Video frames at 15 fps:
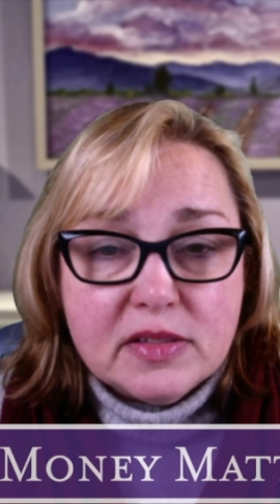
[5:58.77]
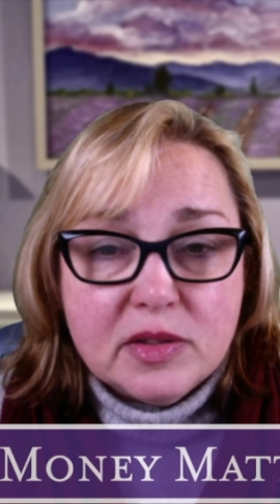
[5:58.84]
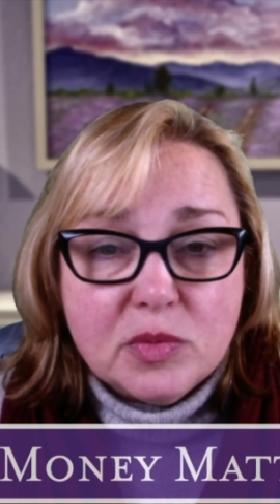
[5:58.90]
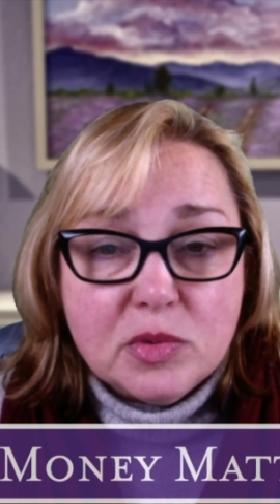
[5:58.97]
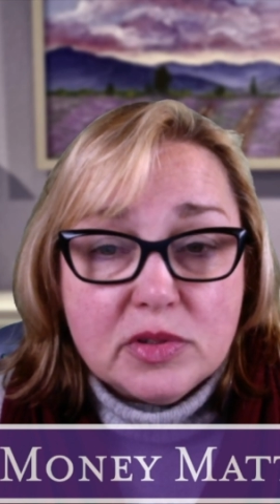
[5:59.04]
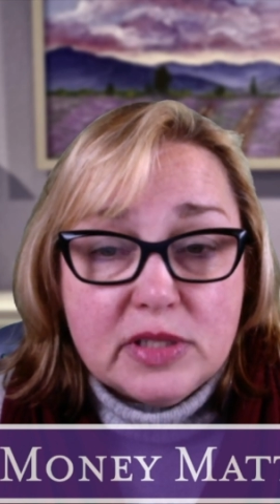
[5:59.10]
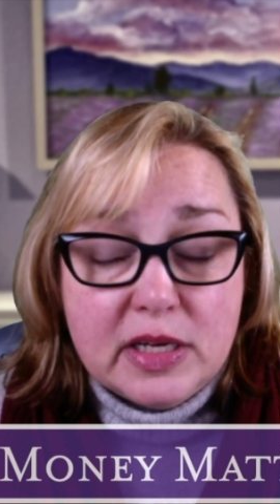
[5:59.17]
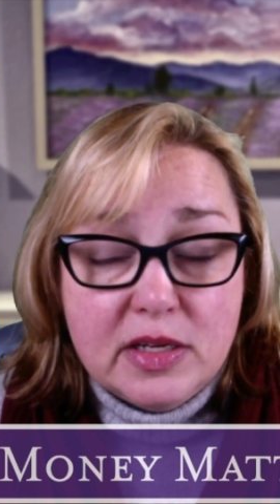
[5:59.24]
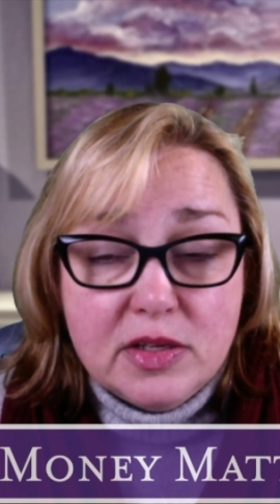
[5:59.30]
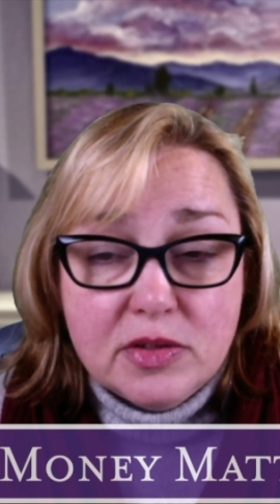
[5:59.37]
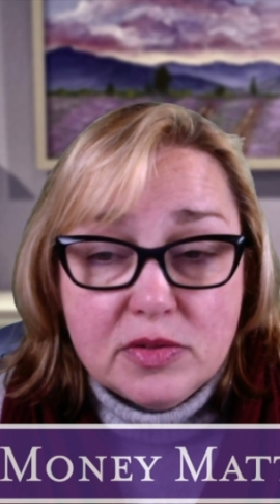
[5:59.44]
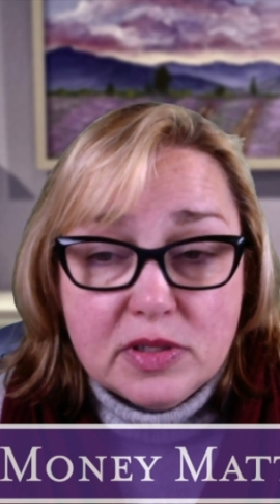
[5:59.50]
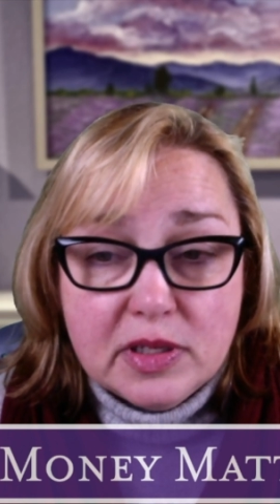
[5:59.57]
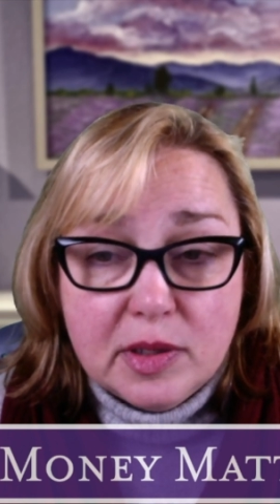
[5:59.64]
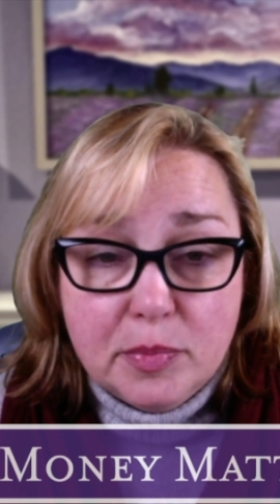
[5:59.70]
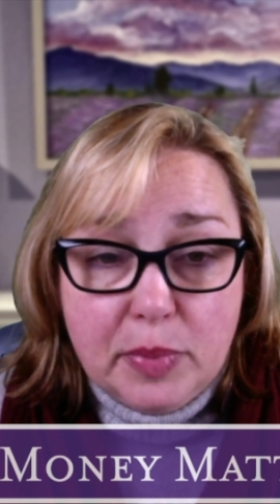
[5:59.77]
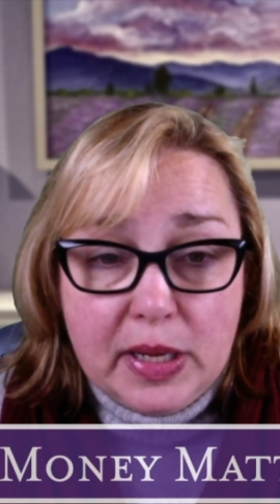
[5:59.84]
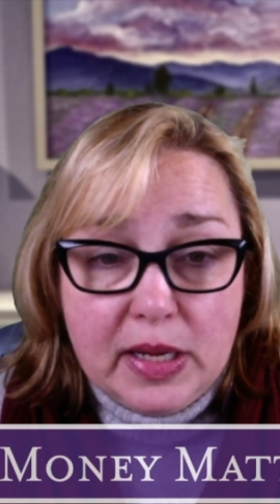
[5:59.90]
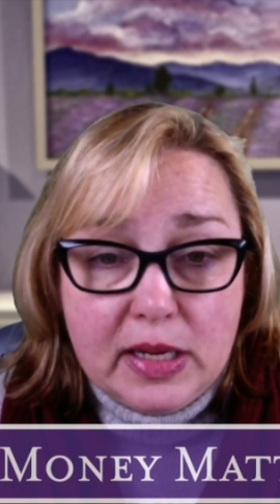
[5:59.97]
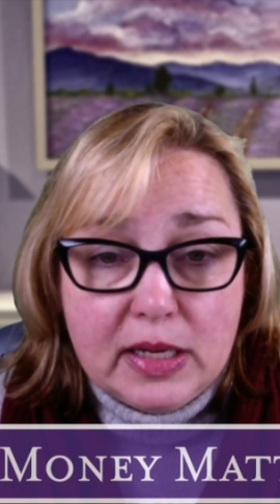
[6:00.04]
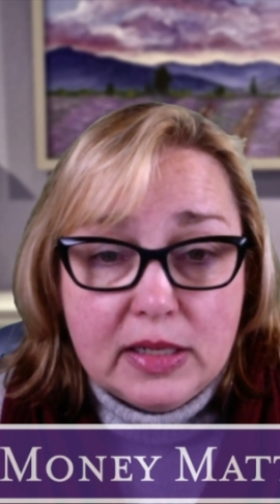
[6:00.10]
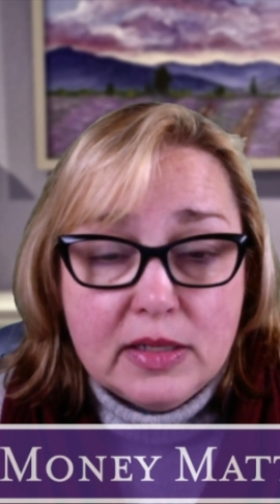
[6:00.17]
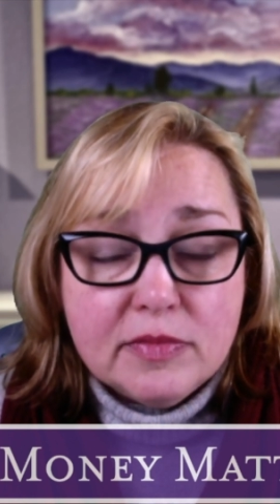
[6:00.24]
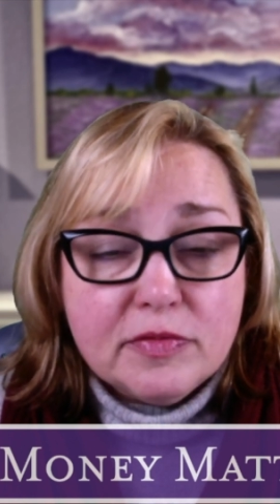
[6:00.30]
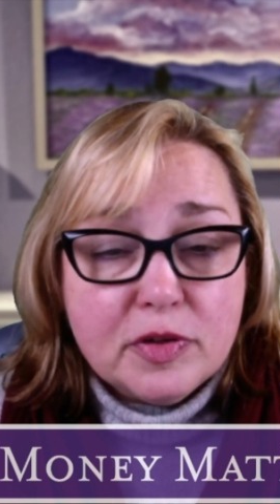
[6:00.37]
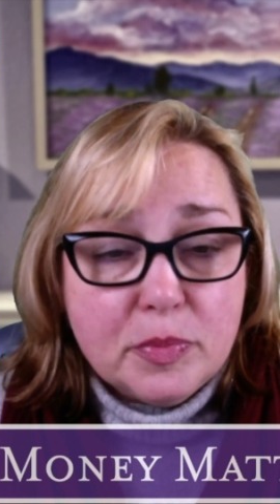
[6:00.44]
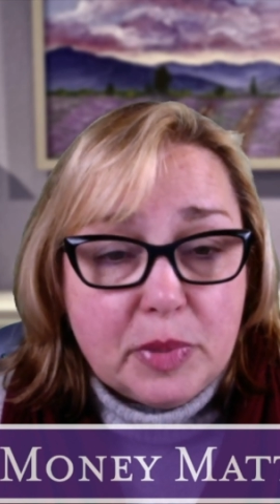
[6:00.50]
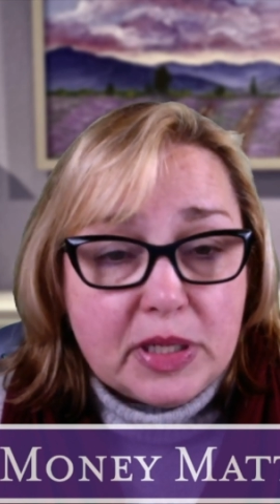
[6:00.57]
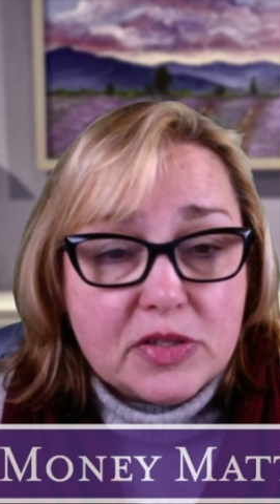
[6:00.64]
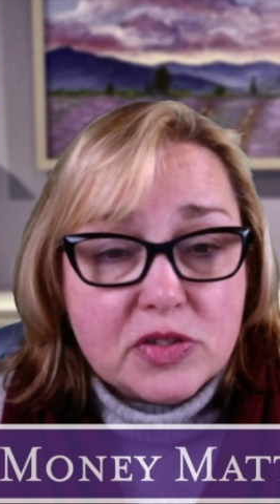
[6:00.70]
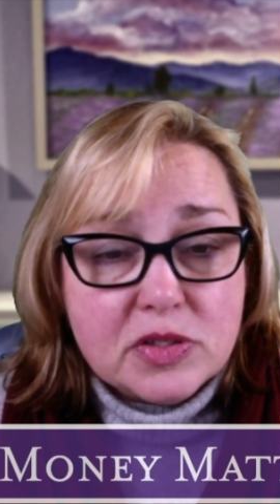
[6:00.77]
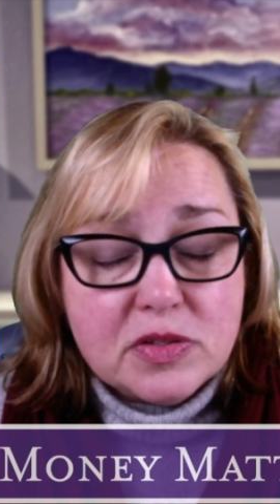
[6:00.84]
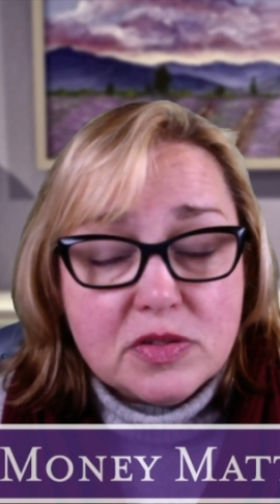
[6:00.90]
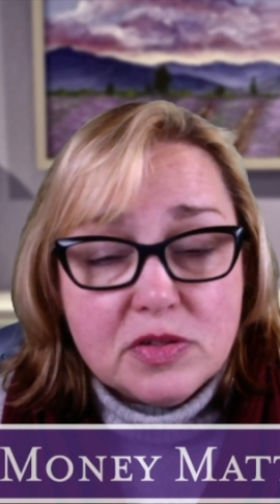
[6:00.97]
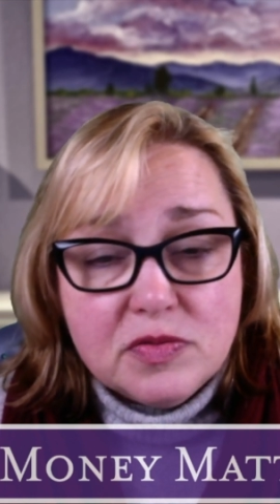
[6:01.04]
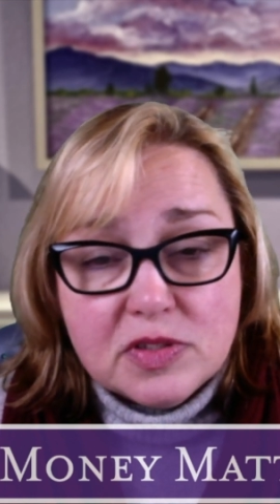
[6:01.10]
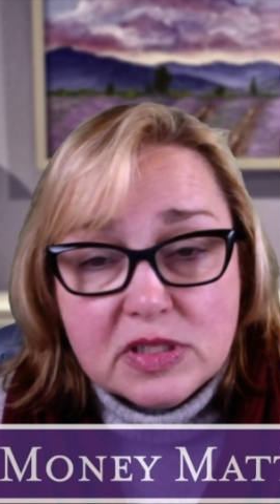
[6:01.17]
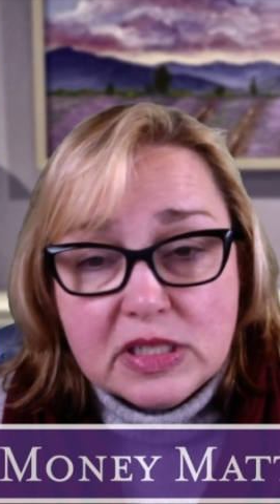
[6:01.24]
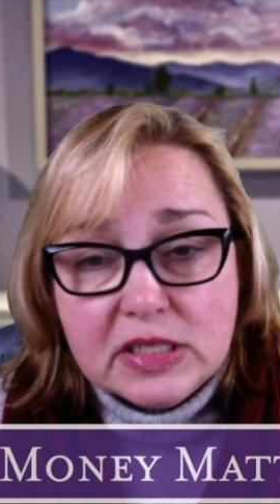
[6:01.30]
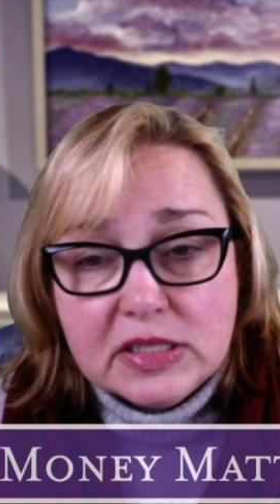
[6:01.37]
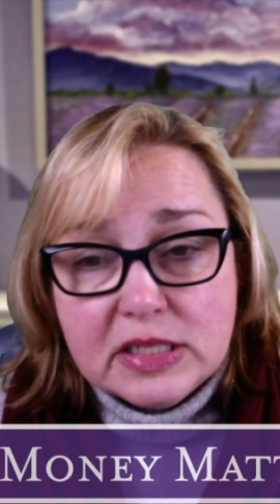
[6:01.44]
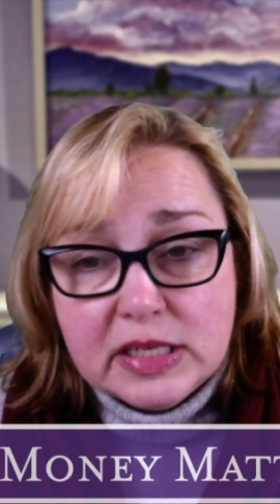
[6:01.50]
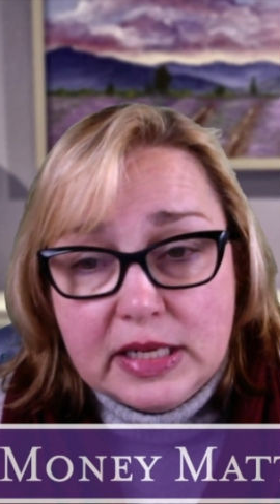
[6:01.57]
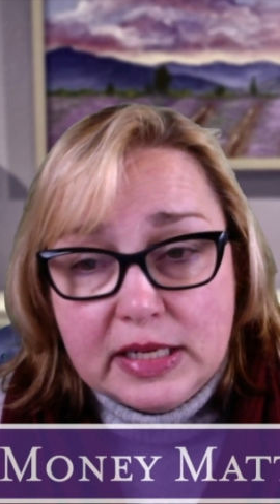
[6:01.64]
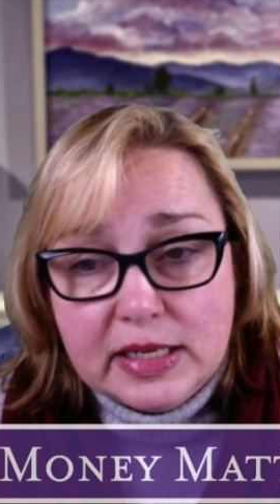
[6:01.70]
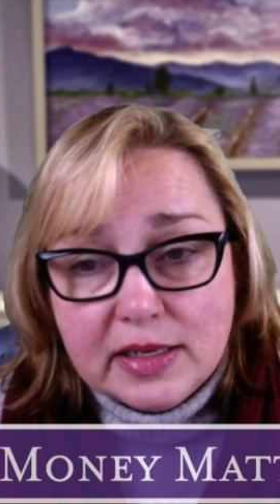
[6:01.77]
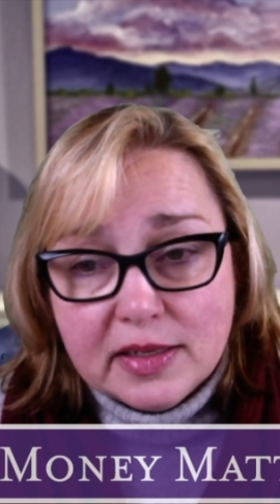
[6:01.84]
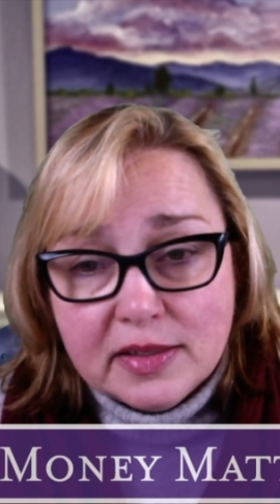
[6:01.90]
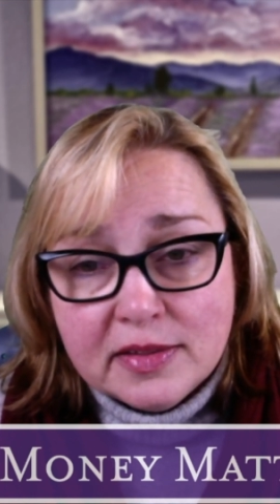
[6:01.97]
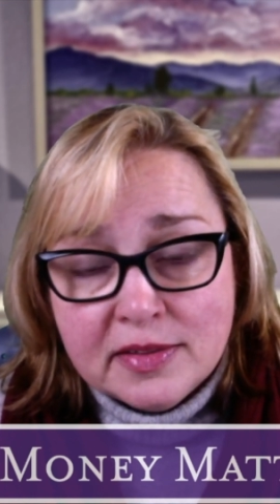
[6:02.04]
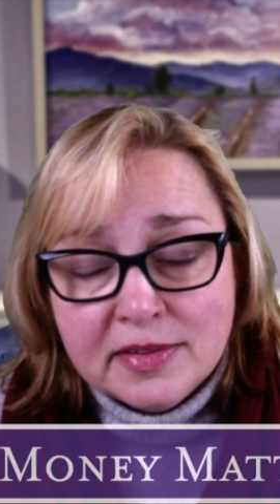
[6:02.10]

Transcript: it will take you to get paid for patients you've seen today.